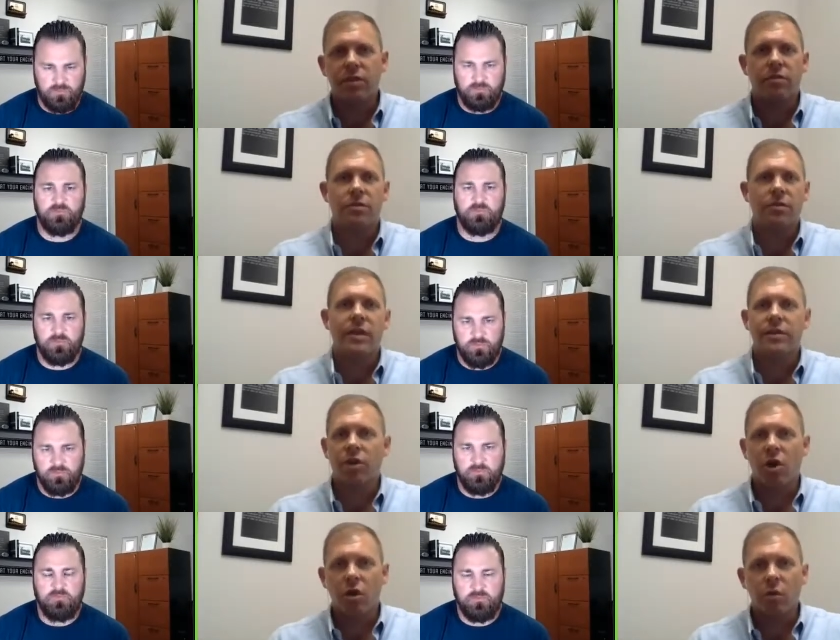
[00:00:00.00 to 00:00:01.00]
Speaker 1: owner, as
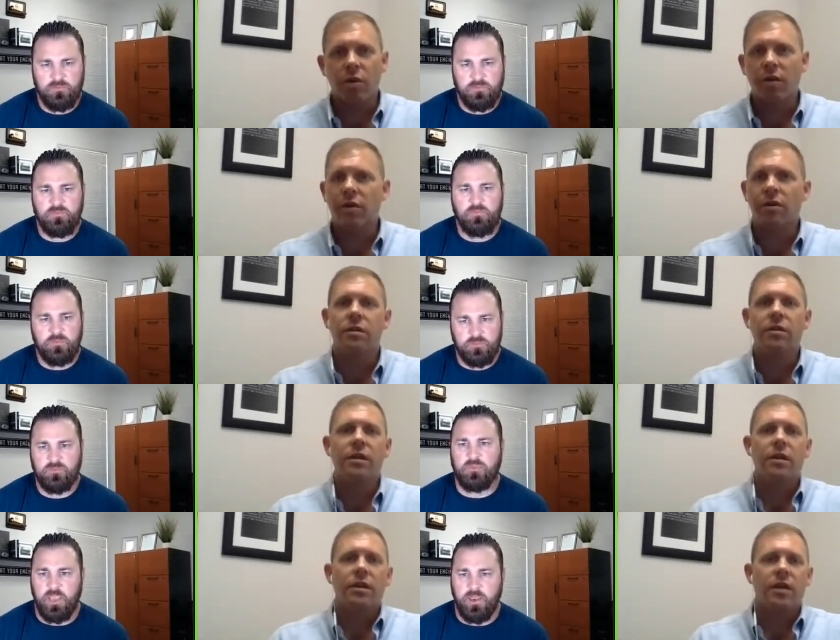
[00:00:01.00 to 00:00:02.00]
a coworker,
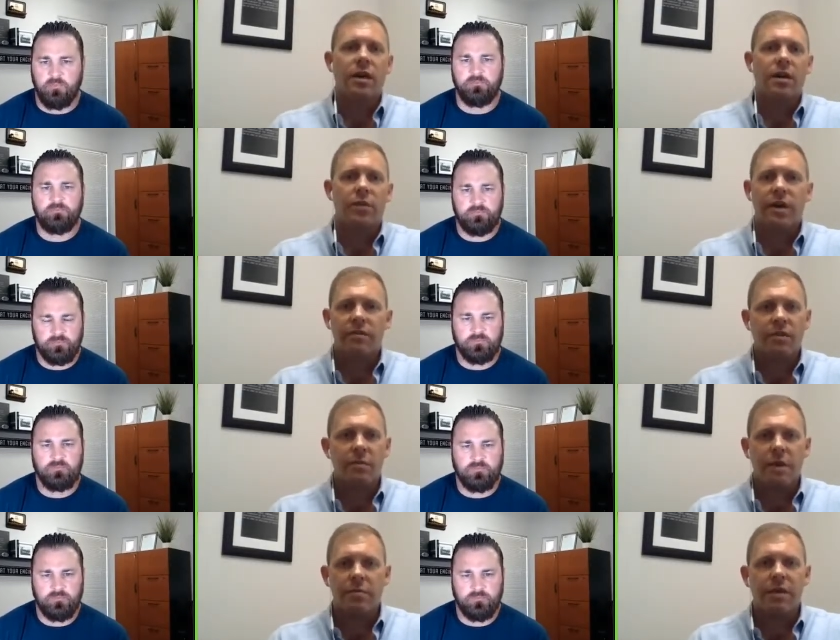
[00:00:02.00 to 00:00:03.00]
yeah. Um, whatever
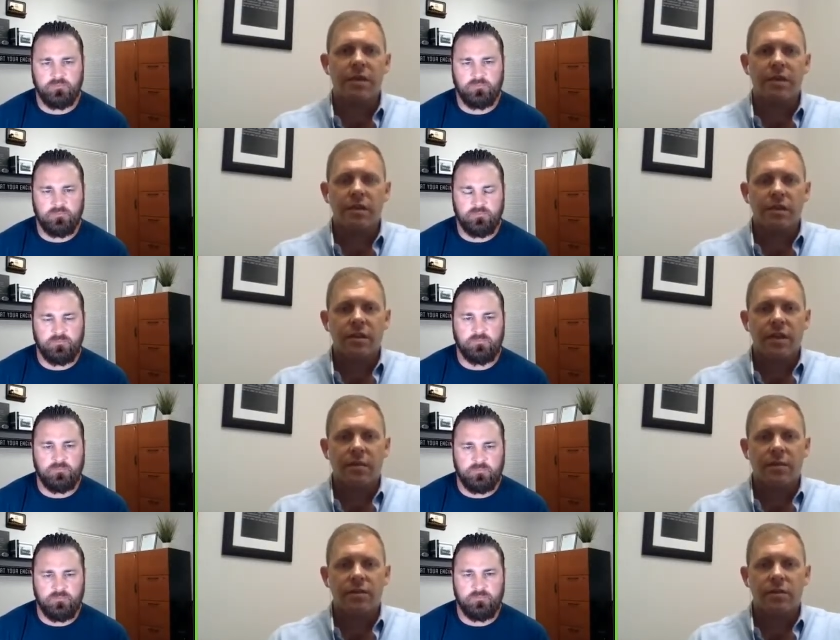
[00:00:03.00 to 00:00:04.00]
it may be. Um,
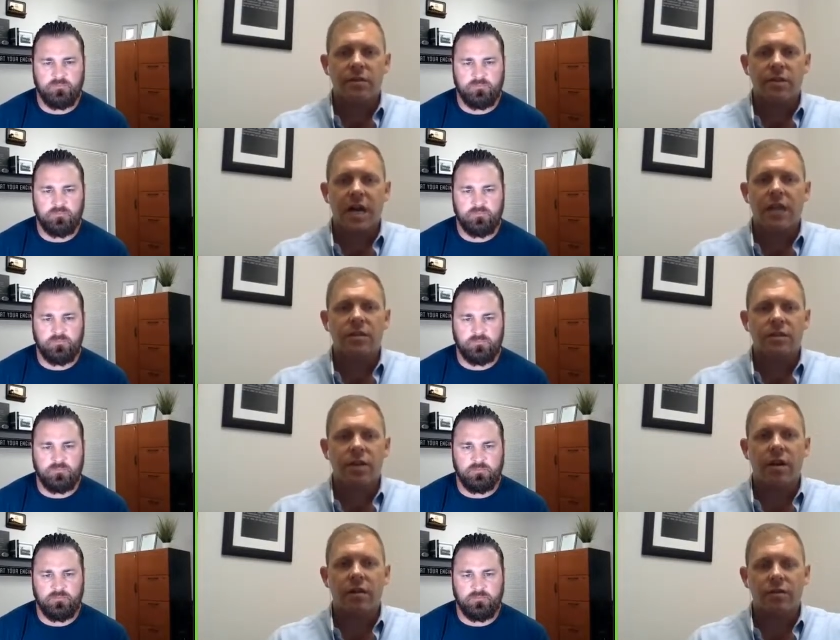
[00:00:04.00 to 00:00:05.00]
it's, it's just a constant
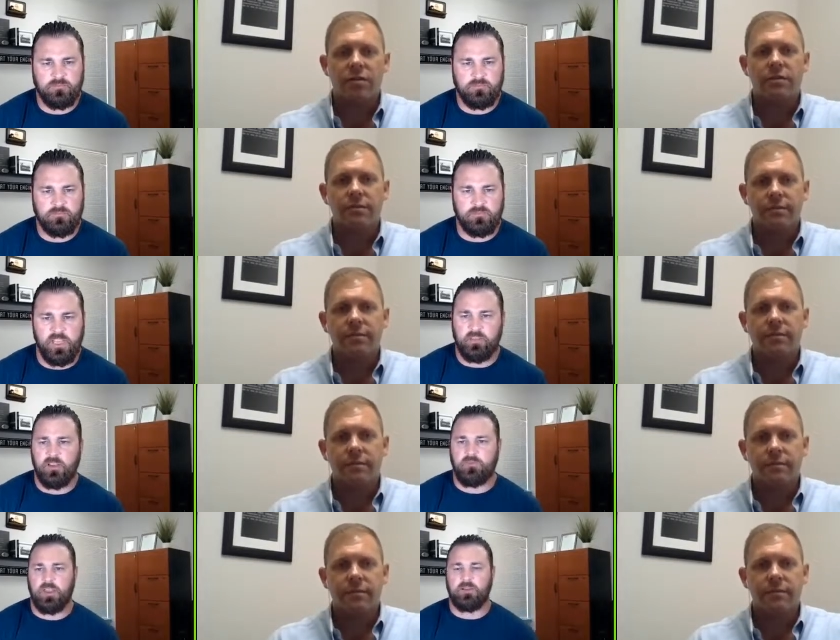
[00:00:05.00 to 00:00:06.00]
challenge. Yeah, I
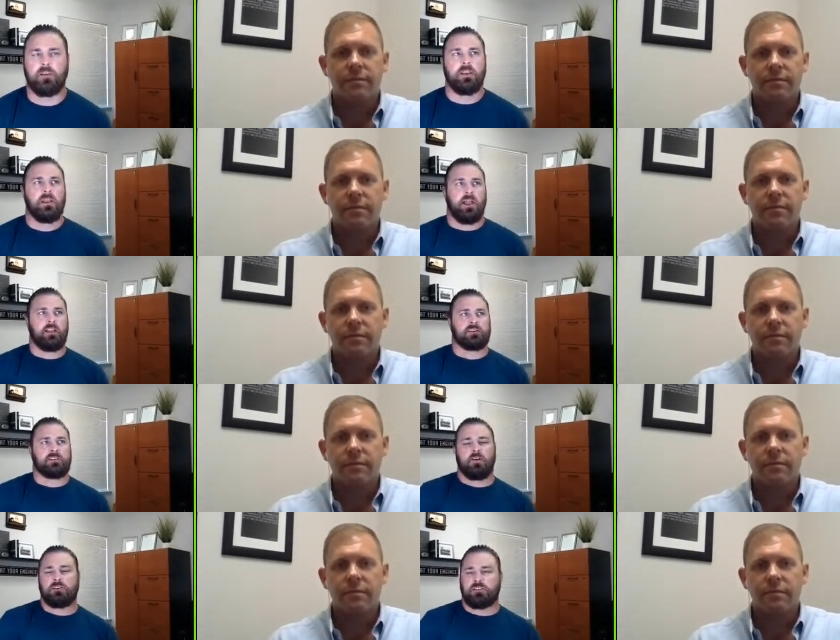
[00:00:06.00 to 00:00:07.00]
love
Speaker 2: that. I like to
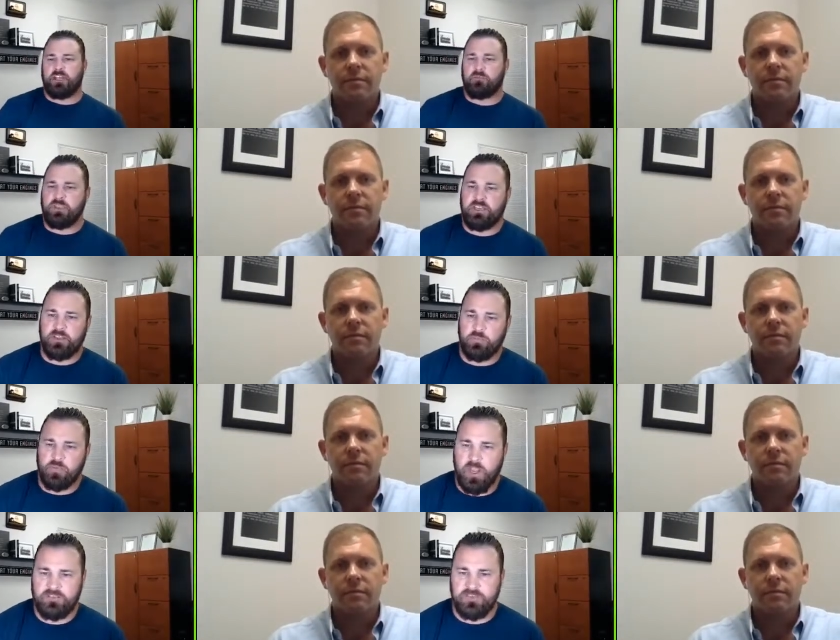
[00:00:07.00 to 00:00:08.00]
call it just kind of being in the
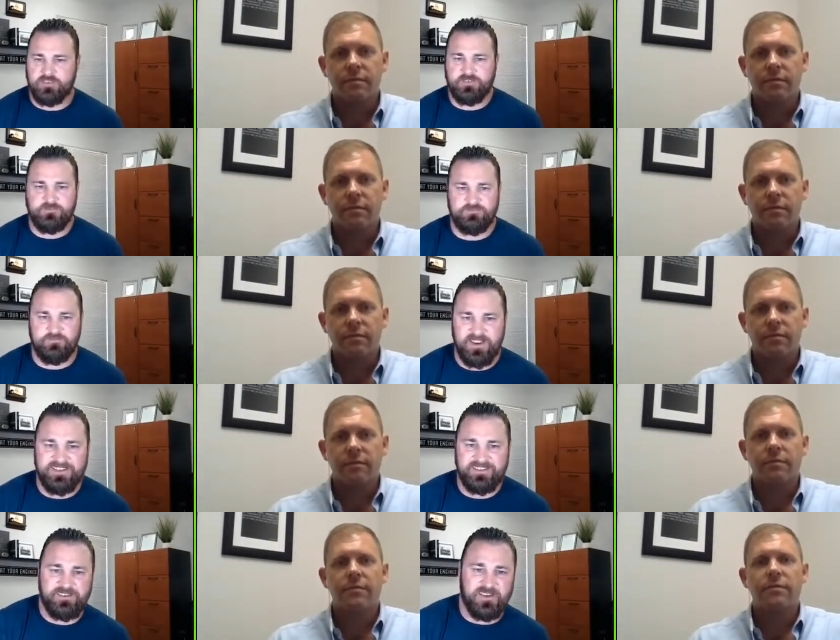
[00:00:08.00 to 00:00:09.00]
process,
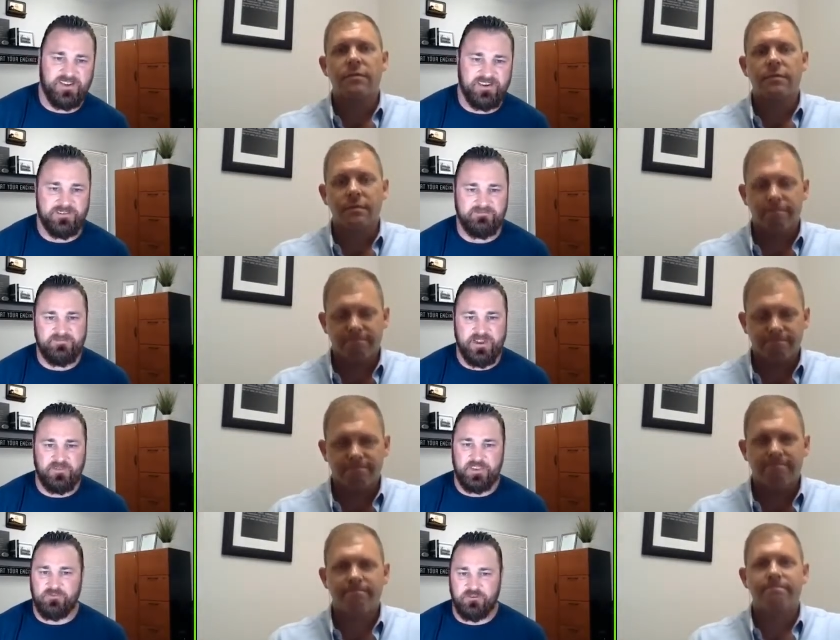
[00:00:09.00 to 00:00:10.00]
right? Um, I
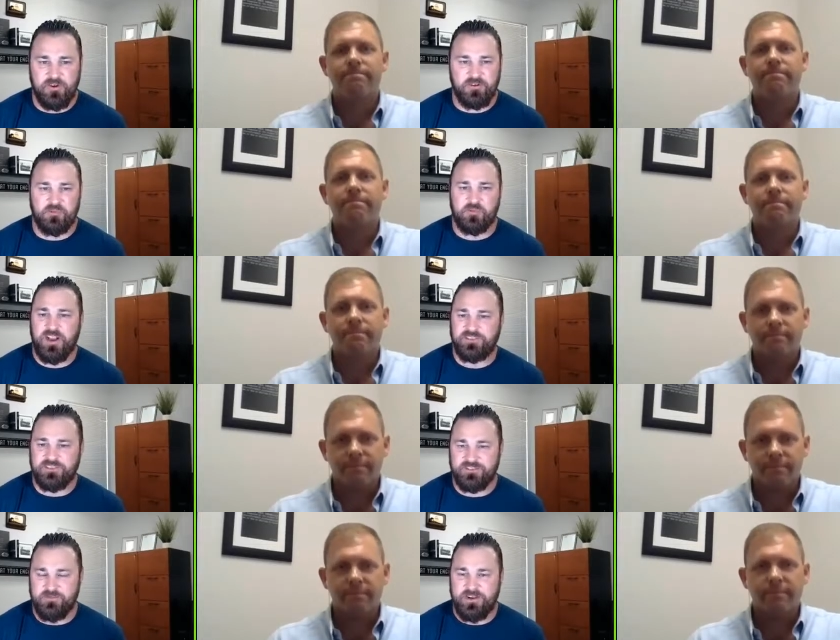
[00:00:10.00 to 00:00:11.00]
think we're all in a
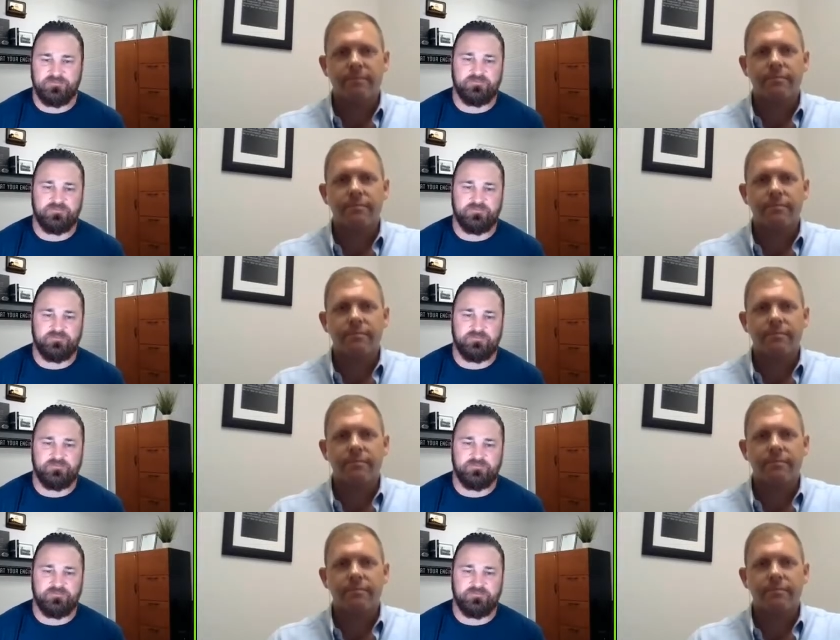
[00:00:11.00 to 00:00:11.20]
process, no matter